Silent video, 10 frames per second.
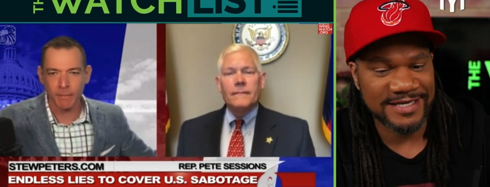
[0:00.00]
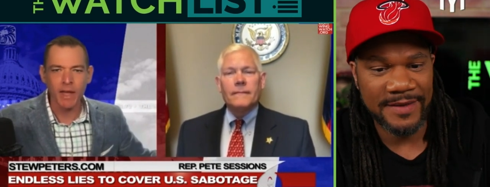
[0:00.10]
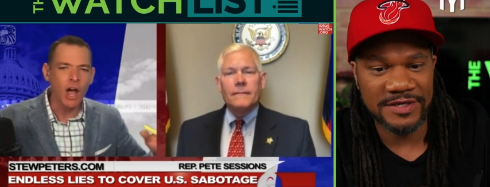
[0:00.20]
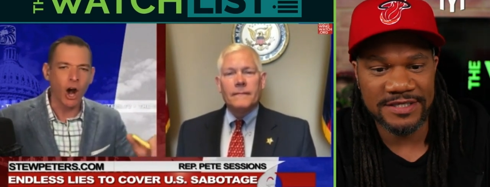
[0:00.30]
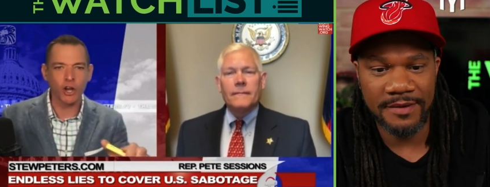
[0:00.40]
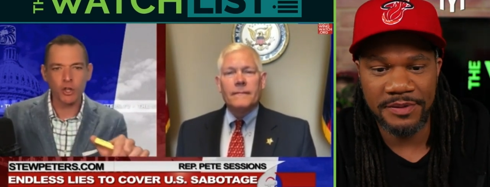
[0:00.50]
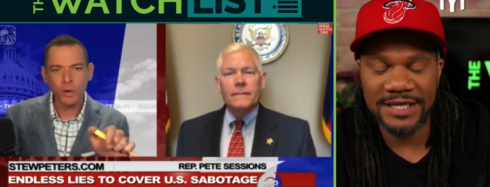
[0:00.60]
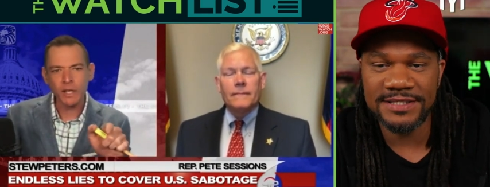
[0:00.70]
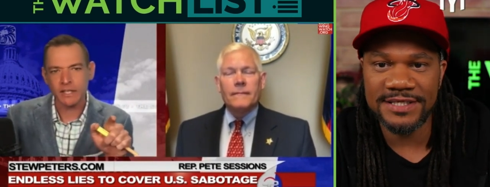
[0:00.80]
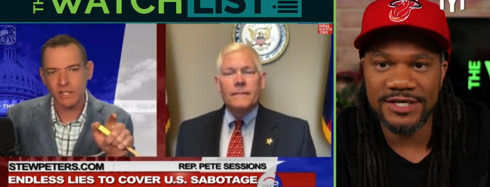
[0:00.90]
Speaker 1: His name is uh,
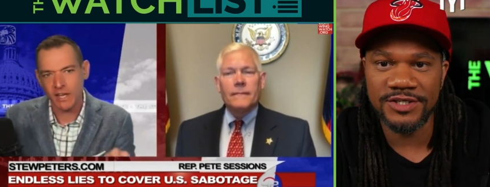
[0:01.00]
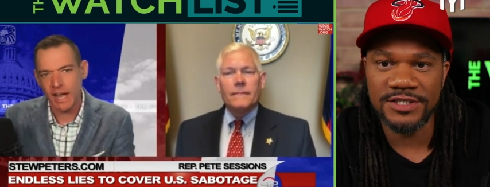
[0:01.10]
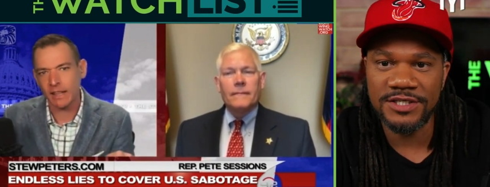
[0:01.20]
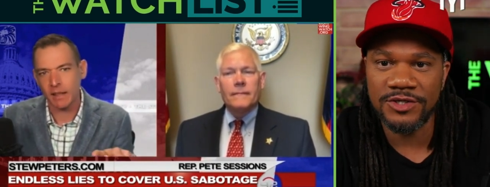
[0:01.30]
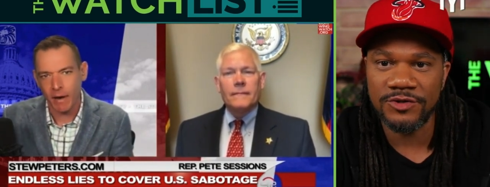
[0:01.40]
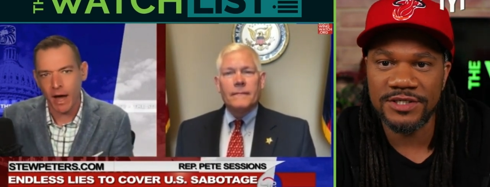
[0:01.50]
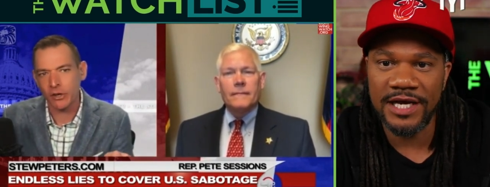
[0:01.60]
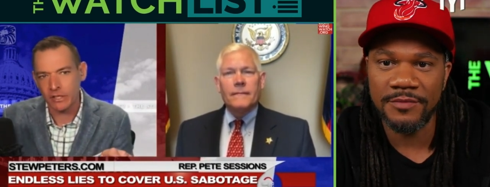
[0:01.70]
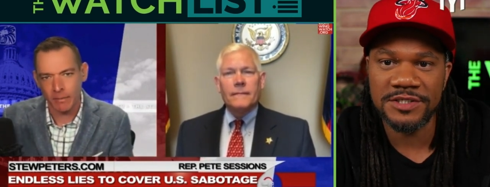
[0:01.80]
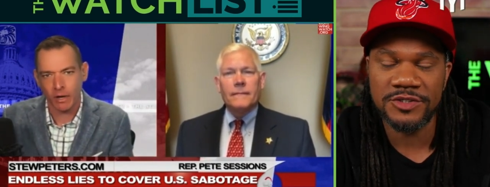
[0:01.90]
Pete Sessions. He's co
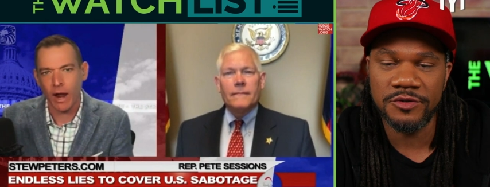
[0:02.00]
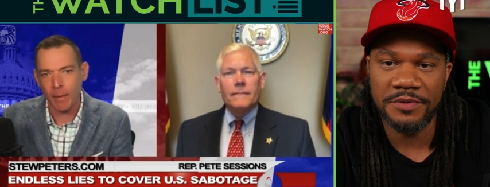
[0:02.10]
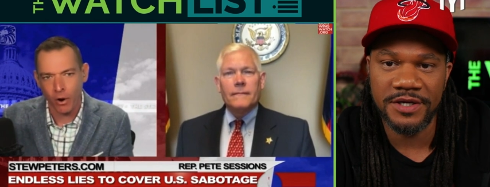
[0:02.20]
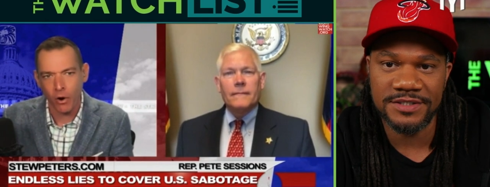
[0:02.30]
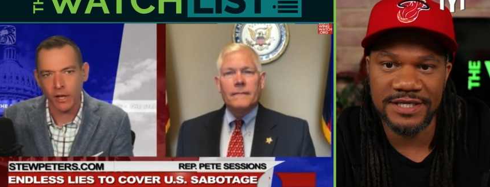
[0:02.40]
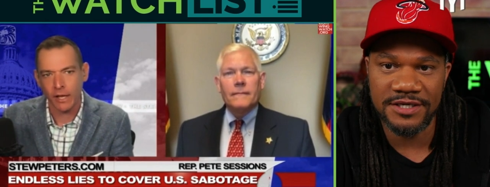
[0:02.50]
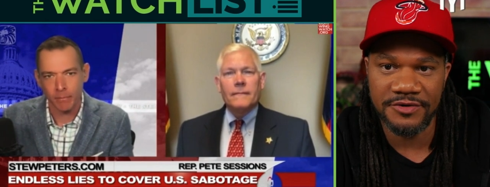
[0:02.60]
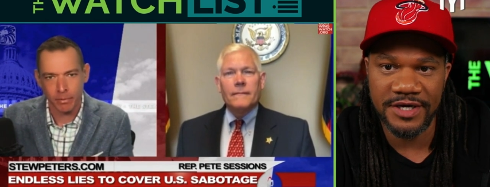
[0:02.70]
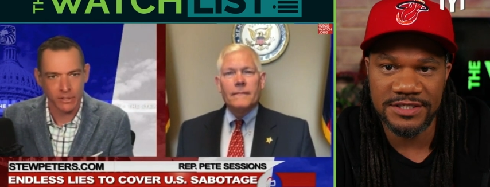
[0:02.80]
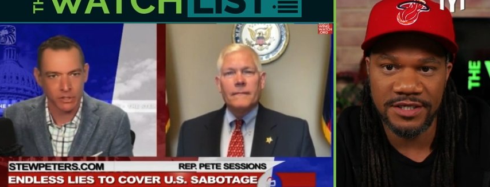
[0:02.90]
signing with Stew Peters, that
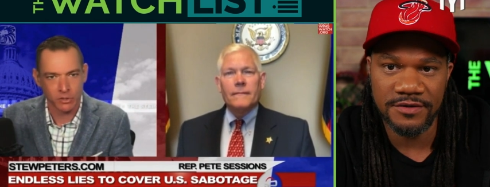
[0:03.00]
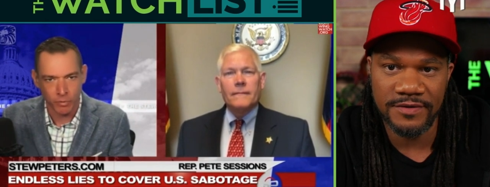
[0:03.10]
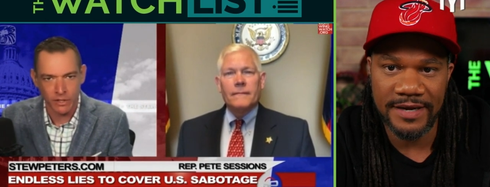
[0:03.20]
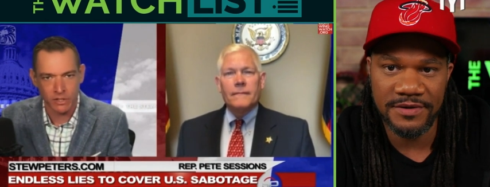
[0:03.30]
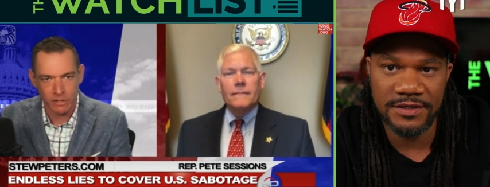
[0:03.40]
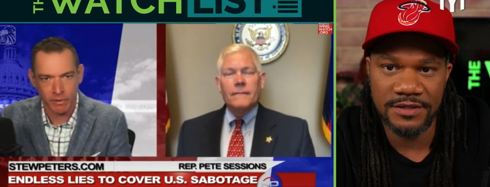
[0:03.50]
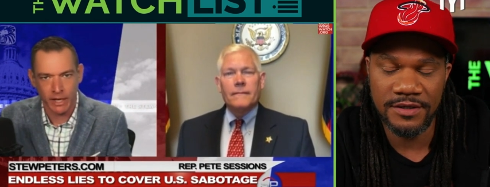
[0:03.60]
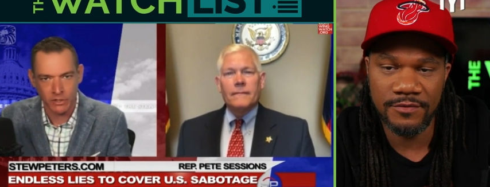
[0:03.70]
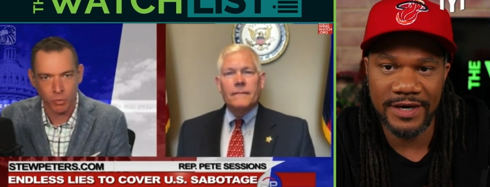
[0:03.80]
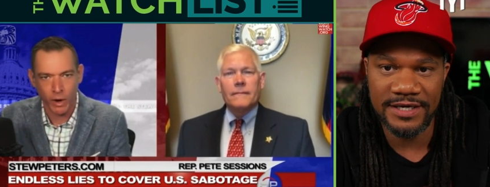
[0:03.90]
crazy rabid
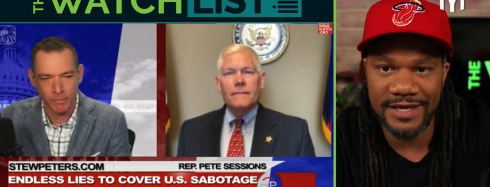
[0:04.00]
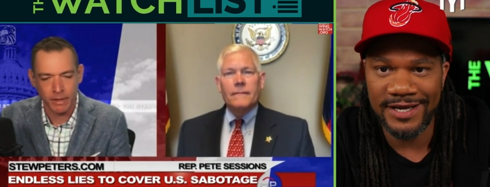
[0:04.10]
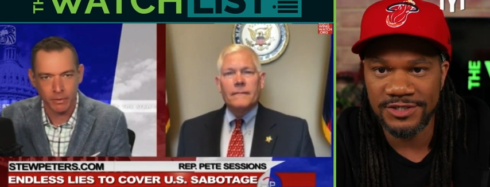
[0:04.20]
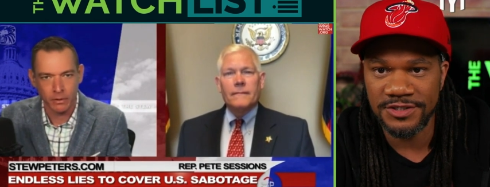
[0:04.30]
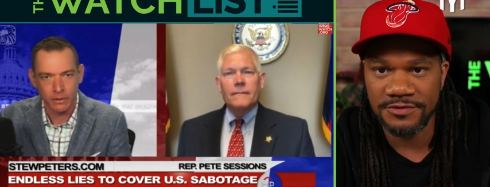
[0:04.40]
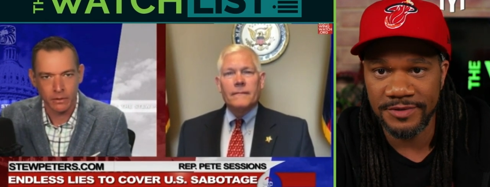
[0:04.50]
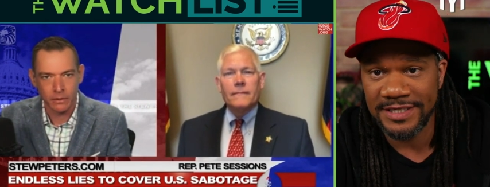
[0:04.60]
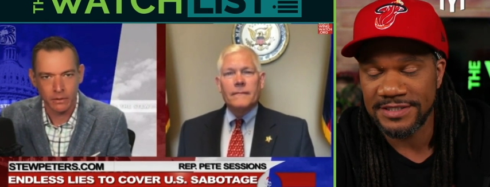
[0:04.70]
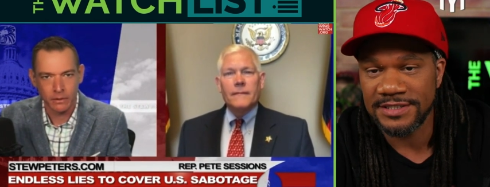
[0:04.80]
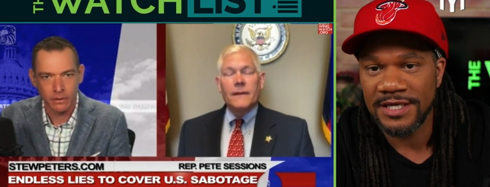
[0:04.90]
white nationalist
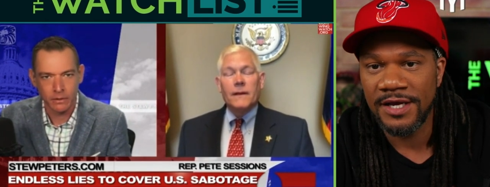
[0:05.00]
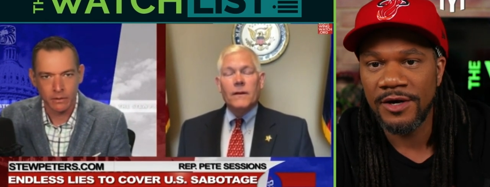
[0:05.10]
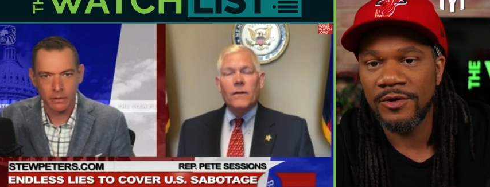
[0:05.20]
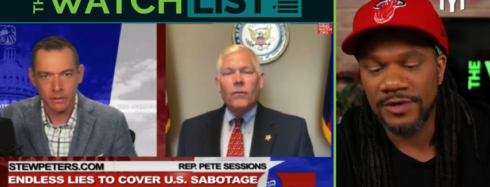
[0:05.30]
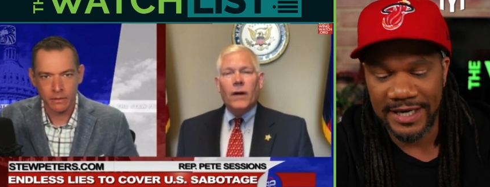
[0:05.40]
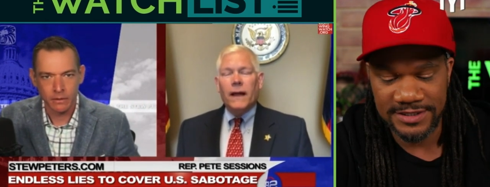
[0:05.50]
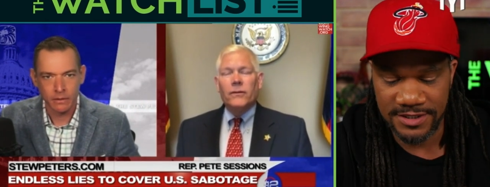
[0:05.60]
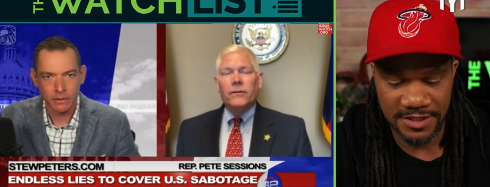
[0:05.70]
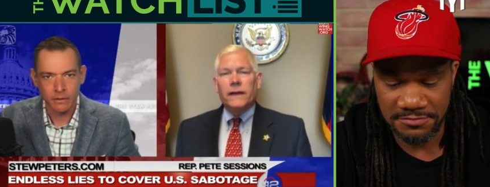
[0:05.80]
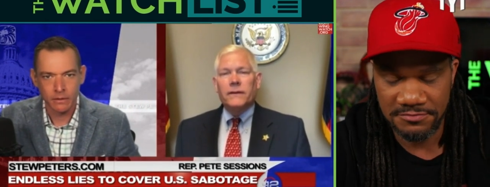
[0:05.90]
racist who likes
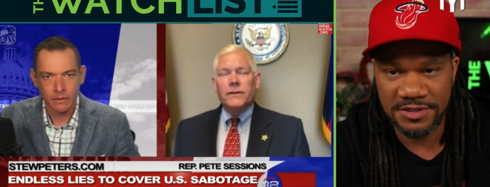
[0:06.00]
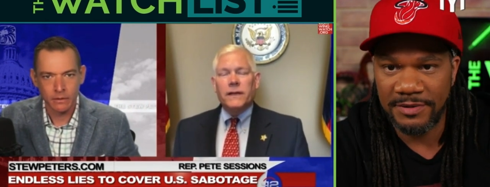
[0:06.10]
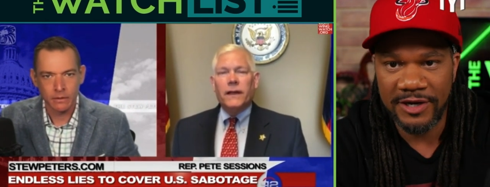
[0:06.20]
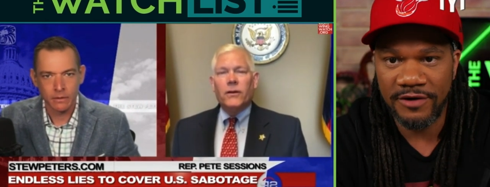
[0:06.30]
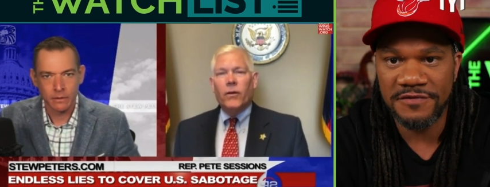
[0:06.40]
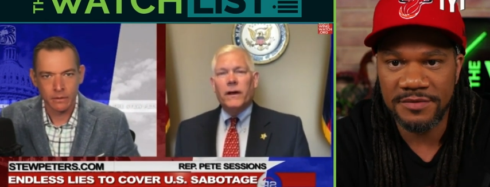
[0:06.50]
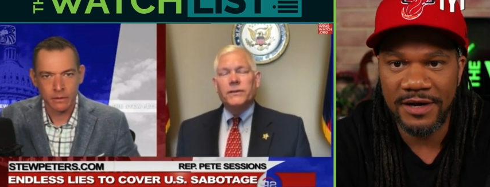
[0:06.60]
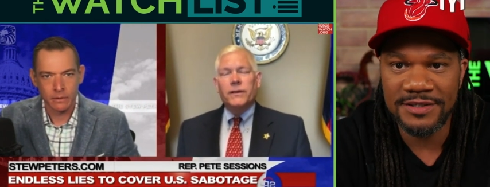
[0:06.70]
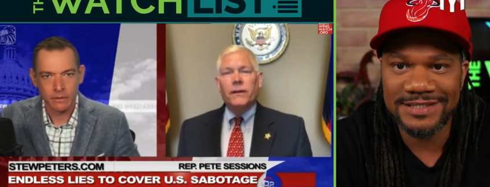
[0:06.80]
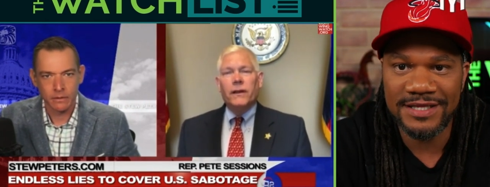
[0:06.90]
to spot off the
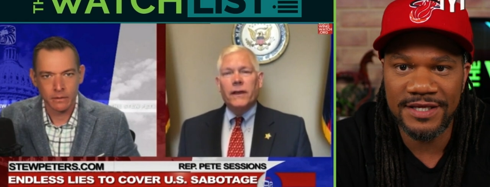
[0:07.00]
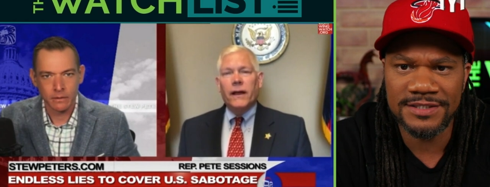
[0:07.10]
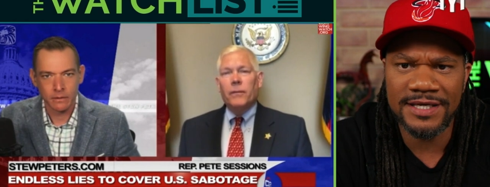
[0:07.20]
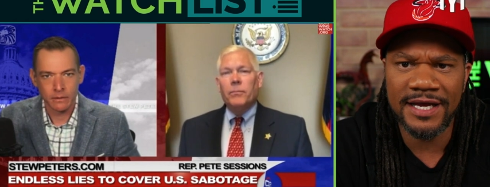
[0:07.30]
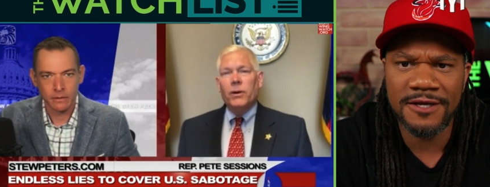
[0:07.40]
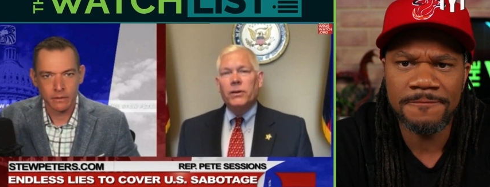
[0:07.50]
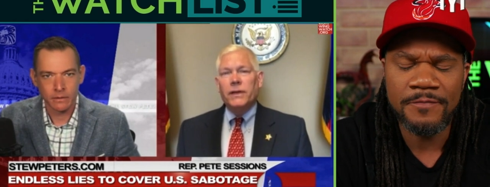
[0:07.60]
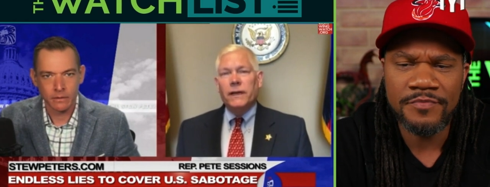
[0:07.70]
mouth, say things like